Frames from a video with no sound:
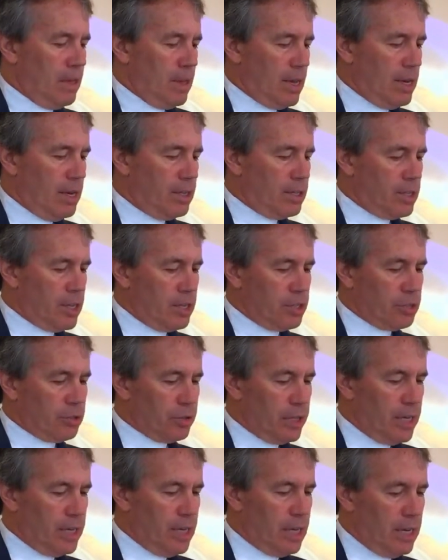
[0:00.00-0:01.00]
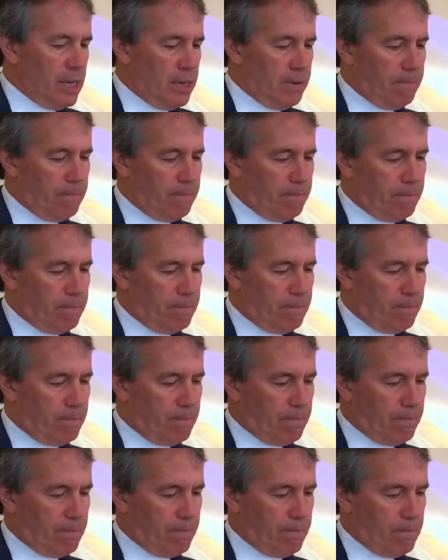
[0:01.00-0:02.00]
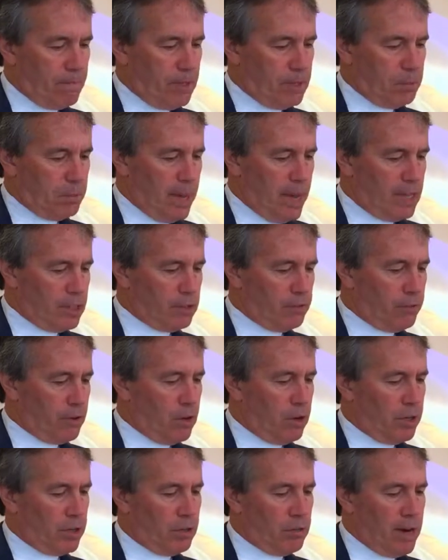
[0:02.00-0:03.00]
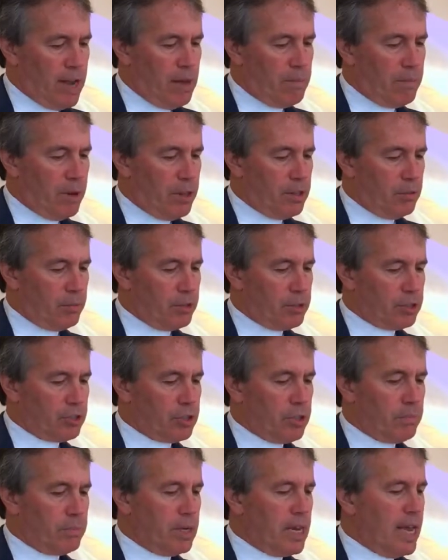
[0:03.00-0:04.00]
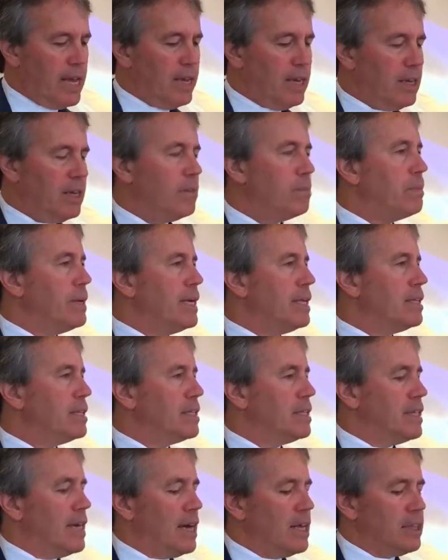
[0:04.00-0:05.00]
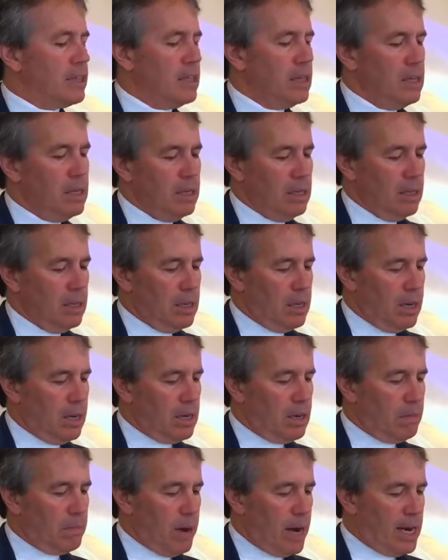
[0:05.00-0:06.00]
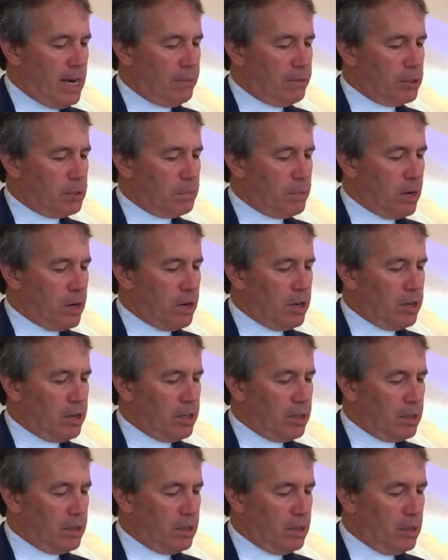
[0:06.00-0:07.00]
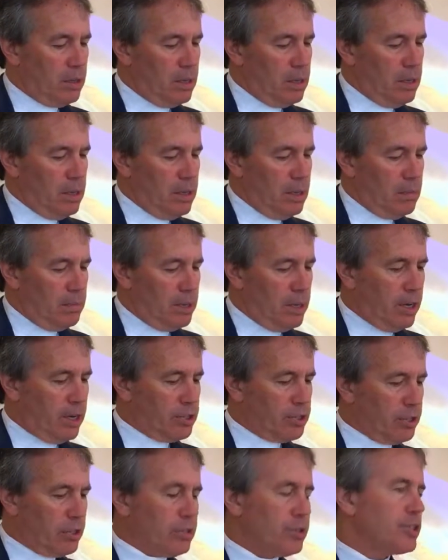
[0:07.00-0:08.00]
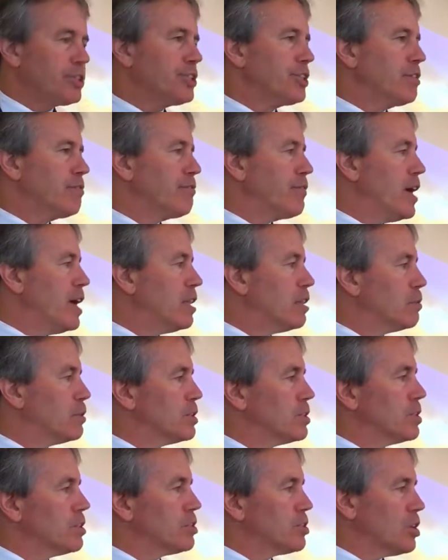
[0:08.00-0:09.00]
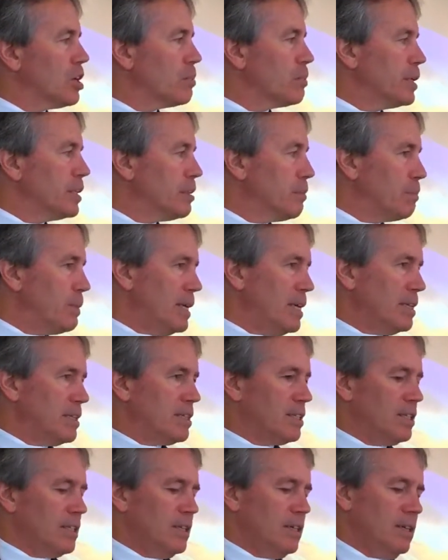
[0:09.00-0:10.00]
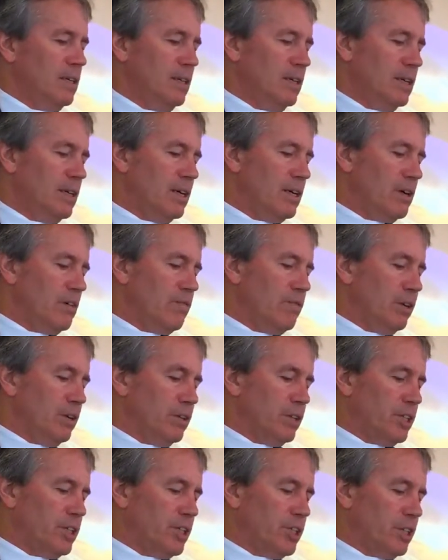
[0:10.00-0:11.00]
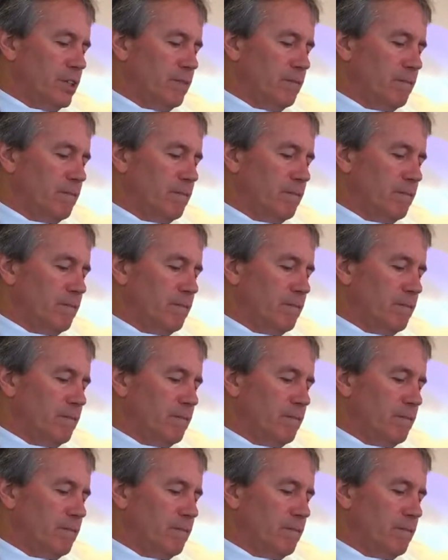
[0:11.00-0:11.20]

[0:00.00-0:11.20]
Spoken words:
And in central India, this past fall, a grandmother was stripped naked and beaten to death, and her body was burned because her Christian faith was disturbing the peace in her village.